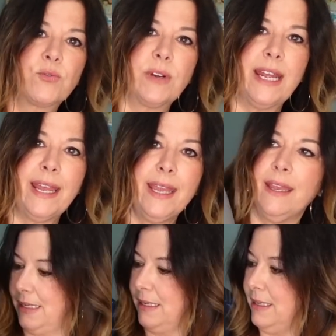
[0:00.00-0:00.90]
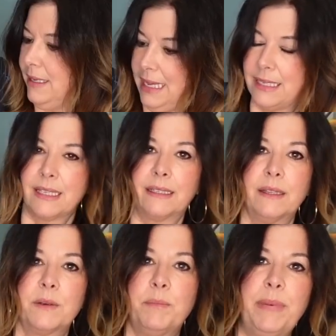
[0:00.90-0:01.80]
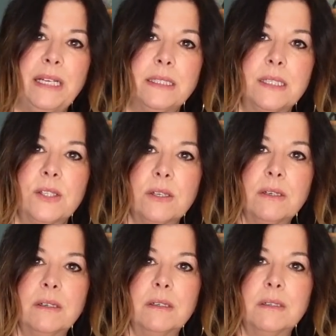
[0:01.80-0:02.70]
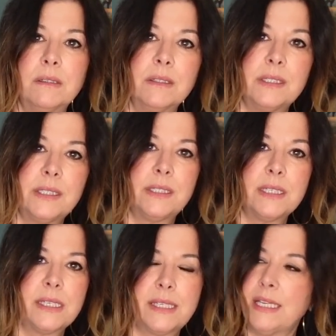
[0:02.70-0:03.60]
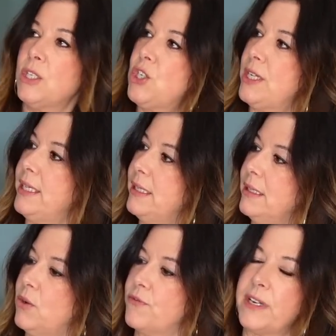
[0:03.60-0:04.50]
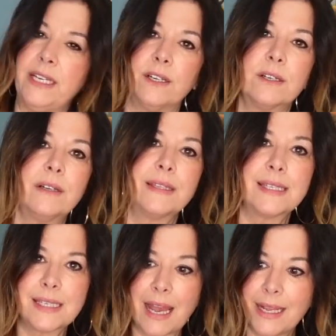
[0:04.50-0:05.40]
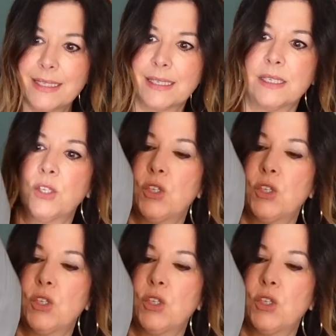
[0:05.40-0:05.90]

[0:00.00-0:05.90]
gray, has like the little belts to cinch in over here on the sides. This is